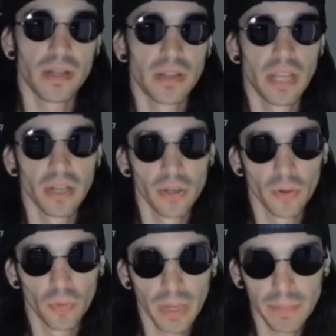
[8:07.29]
Their
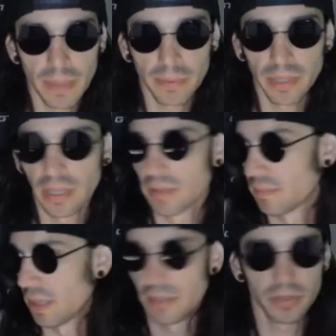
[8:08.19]
white paper,
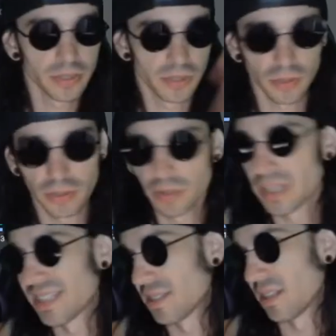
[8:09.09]
you can scroll through this.